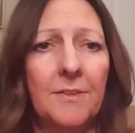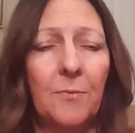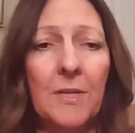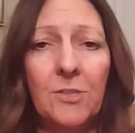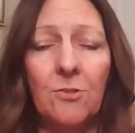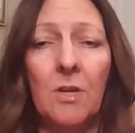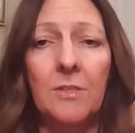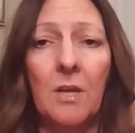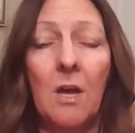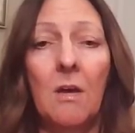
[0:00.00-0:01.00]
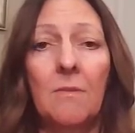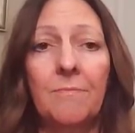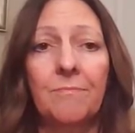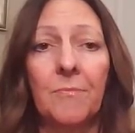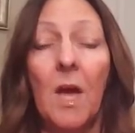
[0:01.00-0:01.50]
the restaurant
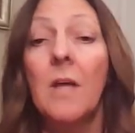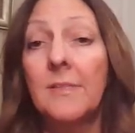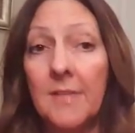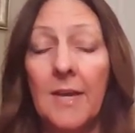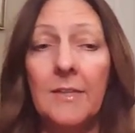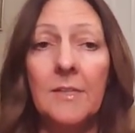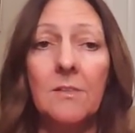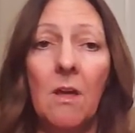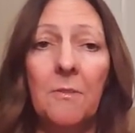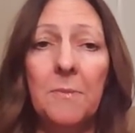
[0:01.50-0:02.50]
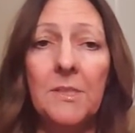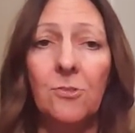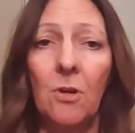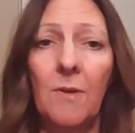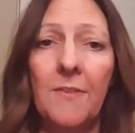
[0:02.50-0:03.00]
on site is called the
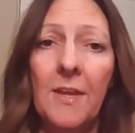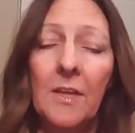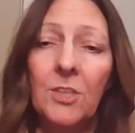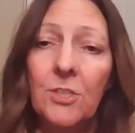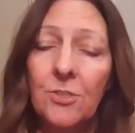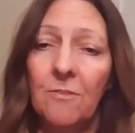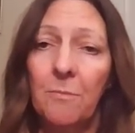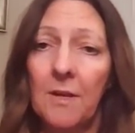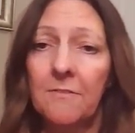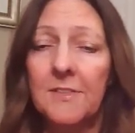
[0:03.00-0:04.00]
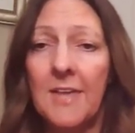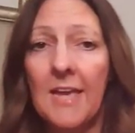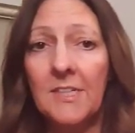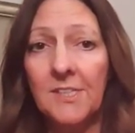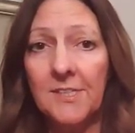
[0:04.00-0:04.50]
Bistro, and they actually serve breakfast
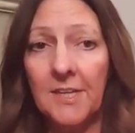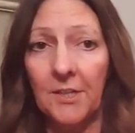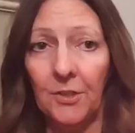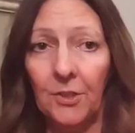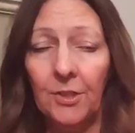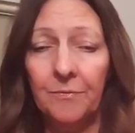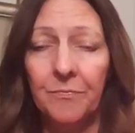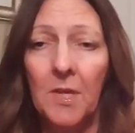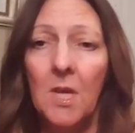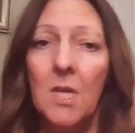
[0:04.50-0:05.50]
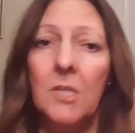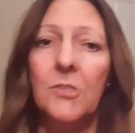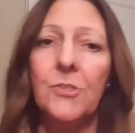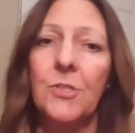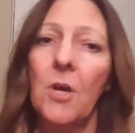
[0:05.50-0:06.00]
and dinner.
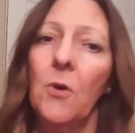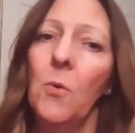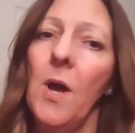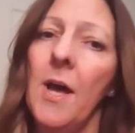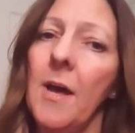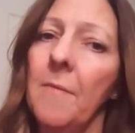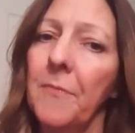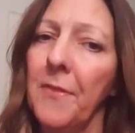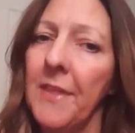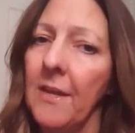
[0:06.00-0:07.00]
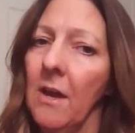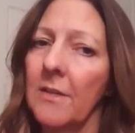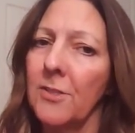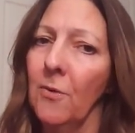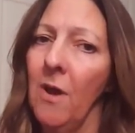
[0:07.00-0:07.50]
So they
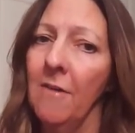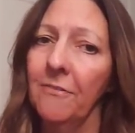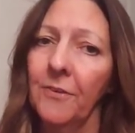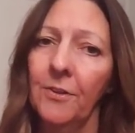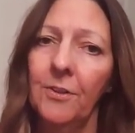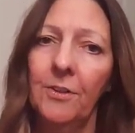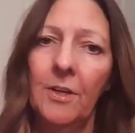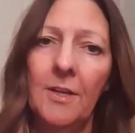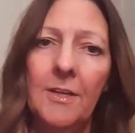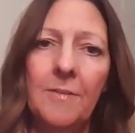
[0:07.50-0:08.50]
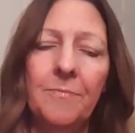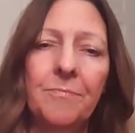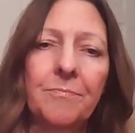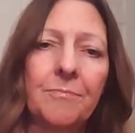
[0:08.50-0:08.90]
also offer